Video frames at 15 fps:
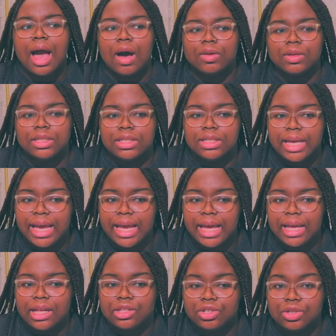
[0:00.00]
I would
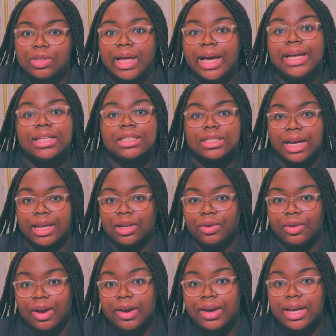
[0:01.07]
say do that in
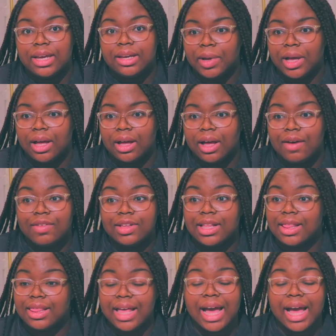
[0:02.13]
January. But other than